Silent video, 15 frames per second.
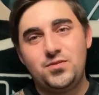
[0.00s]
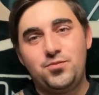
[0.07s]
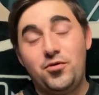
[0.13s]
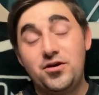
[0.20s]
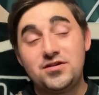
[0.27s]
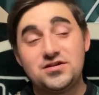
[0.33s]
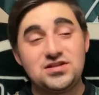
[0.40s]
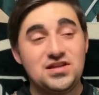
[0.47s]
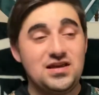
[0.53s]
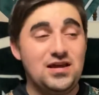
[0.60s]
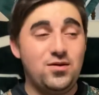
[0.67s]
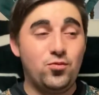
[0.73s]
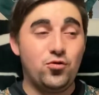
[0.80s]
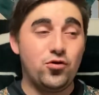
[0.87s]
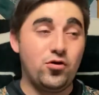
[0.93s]
Players of the
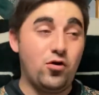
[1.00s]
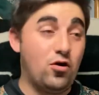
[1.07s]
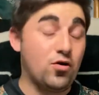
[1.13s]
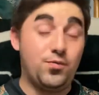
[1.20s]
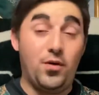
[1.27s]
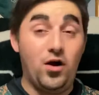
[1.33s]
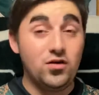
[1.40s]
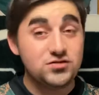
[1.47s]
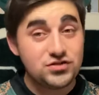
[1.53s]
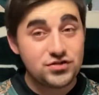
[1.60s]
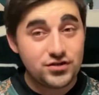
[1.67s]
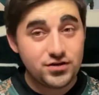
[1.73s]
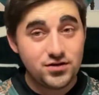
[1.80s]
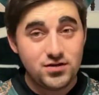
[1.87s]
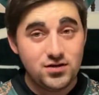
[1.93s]
game were our
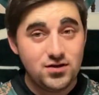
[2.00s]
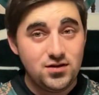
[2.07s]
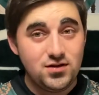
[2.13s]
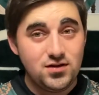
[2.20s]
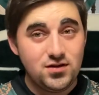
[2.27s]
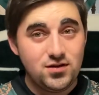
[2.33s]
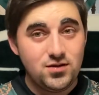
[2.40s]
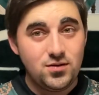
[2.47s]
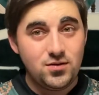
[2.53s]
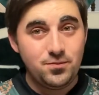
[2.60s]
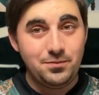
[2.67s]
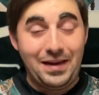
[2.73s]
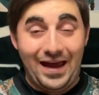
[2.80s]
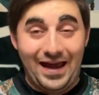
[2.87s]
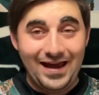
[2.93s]
punter,
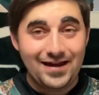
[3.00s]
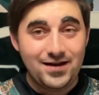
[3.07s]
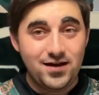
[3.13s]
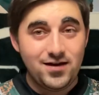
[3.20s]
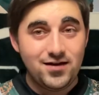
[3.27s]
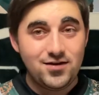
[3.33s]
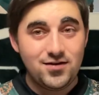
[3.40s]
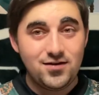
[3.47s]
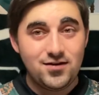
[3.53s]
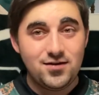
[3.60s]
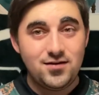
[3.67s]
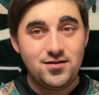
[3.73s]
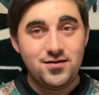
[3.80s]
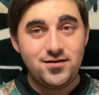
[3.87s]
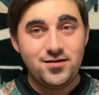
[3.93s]
Man,
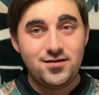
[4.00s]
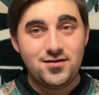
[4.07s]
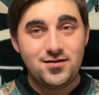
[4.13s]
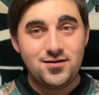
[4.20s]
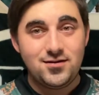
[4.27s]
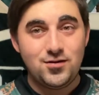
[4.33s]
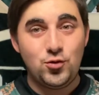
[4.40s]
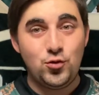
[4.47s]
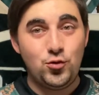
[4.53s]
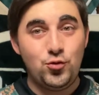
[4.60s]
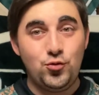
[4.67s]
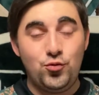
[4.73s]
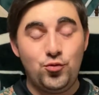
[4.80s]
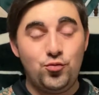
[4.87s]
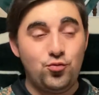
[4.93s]

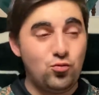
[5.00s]
who,